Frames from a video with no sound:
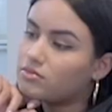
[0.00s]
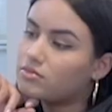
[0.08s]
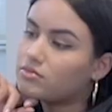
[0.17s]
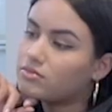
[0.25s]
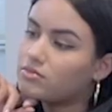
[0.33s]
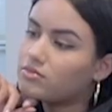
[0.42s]
like
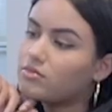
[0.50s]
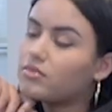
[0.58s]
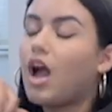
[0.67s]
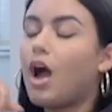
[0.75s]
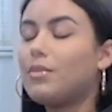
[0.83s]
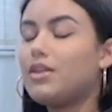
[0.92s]
you have it
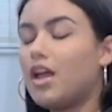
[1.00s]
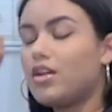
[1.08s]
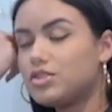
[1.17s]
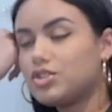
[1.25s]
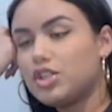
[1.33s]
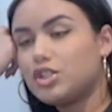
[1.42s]
now. I'm allowed
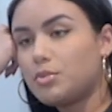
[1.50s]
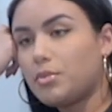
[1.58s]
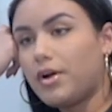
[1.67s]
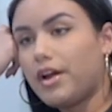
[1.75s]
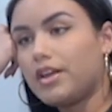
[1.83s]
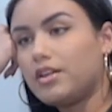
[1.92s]
to change my
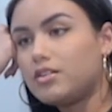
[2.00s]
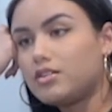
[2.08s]
mind.